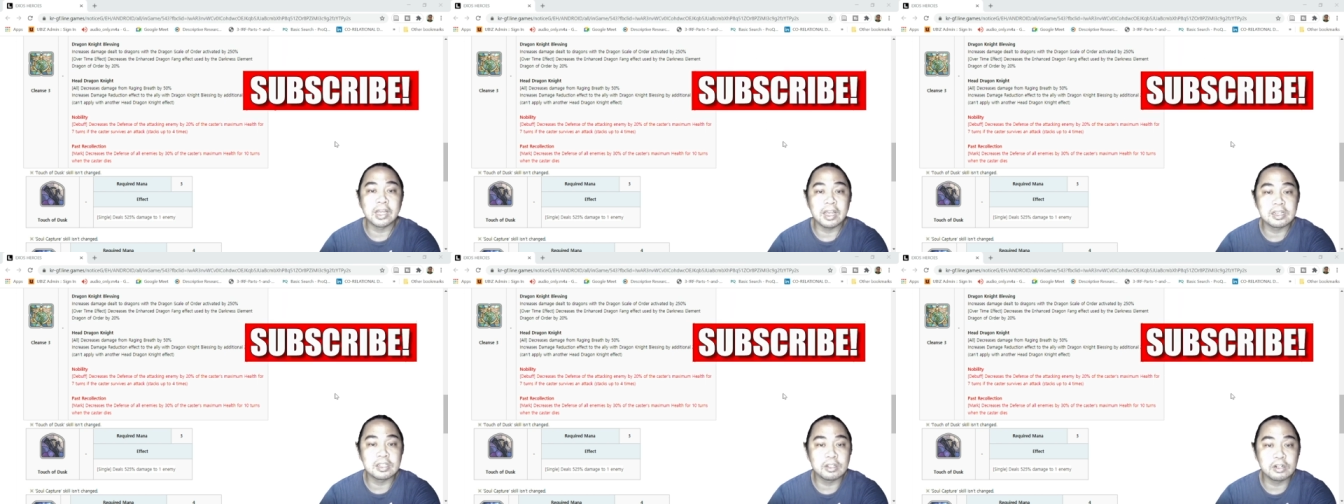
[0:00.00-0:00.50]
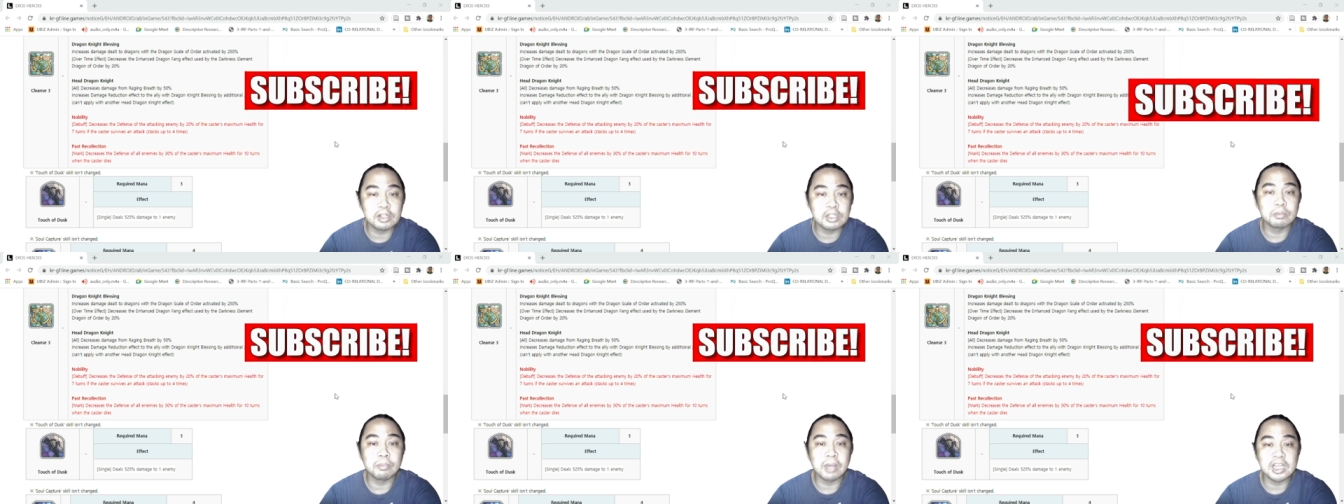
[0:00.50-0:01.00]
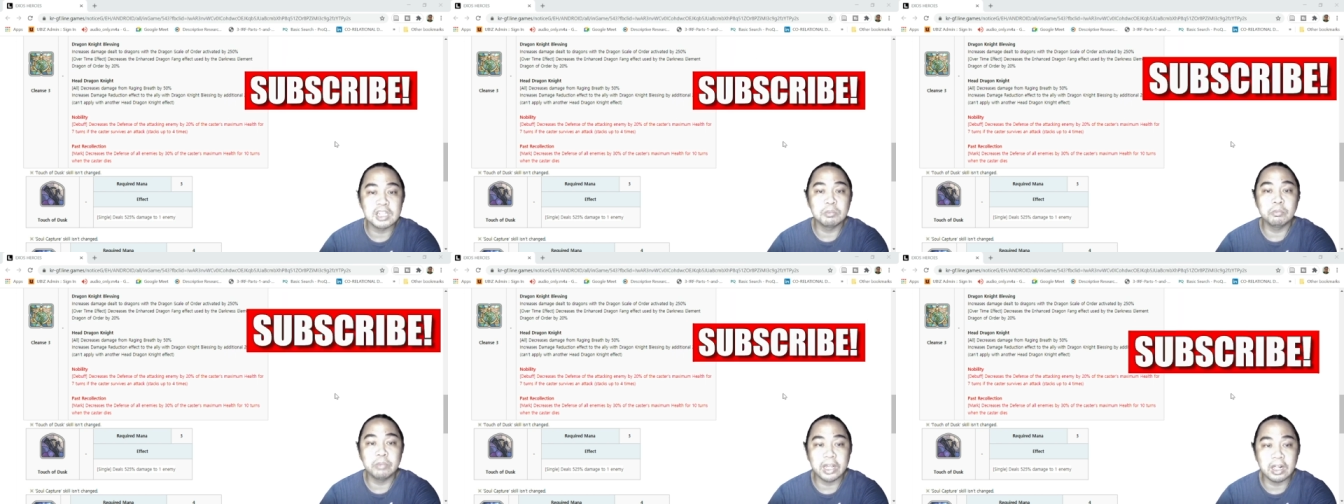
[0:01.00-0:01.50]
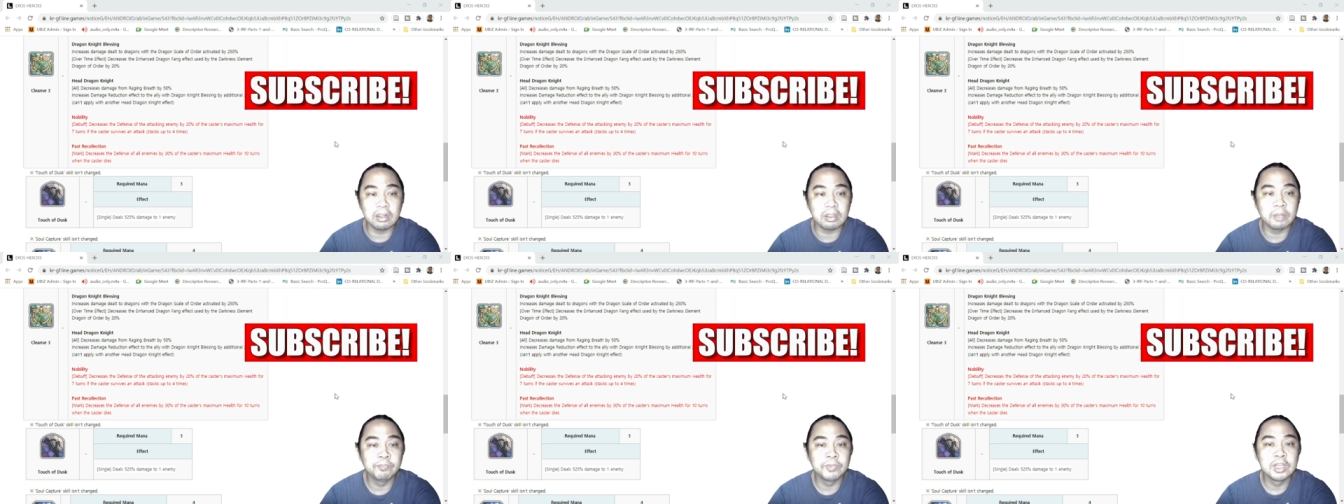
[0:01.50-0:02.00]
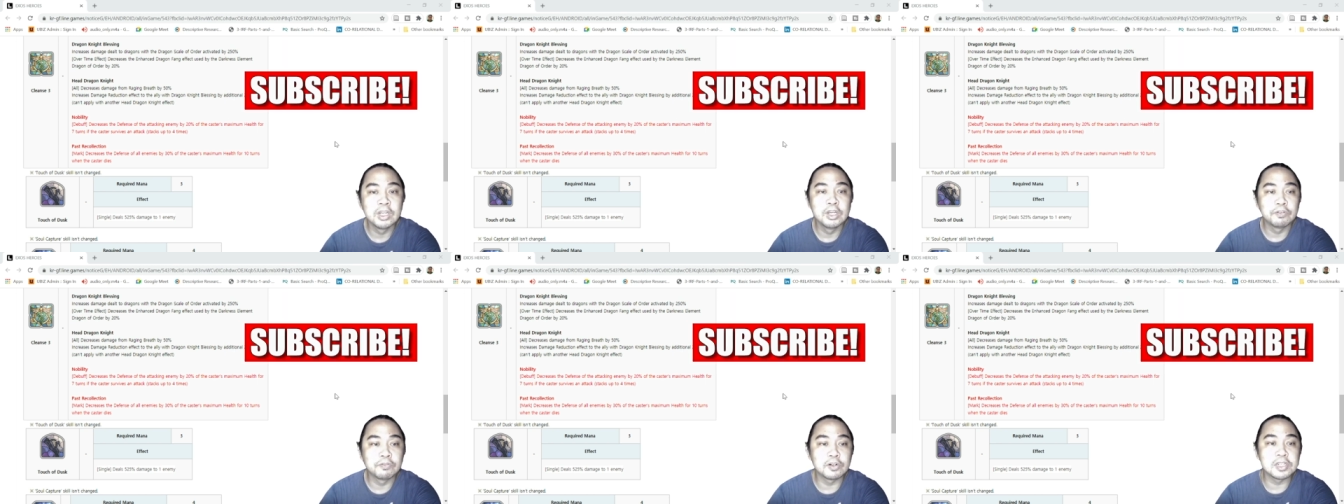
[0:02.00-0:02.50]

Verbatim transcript: caster's maximum health for